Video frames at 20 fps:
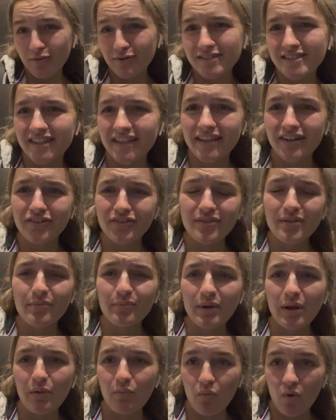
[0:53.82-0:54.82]
hours later than
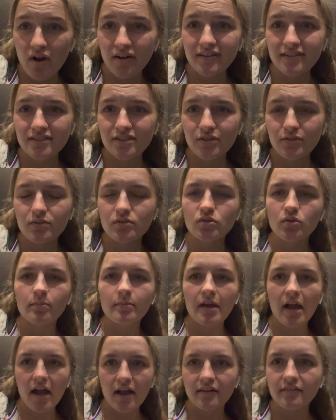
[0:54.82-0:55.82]
when I wanted to, so
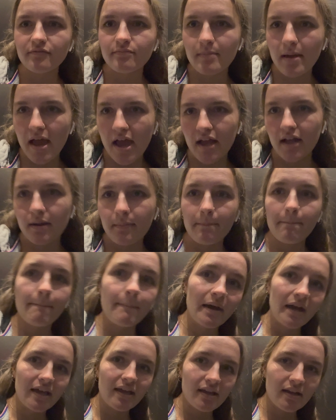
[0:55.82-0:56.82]
I'm kind of mad,
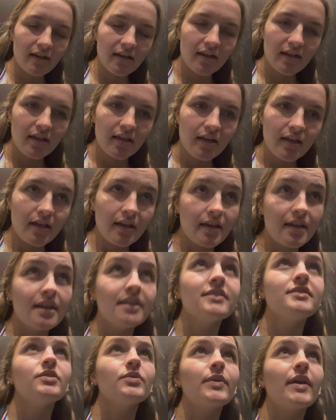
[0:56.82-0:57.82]
but
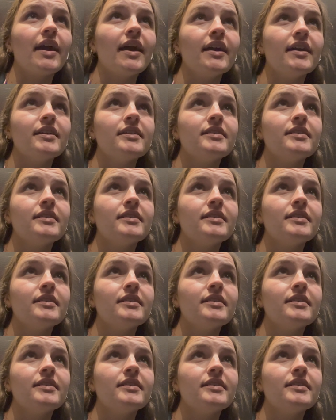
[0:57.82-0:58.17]
it's okay.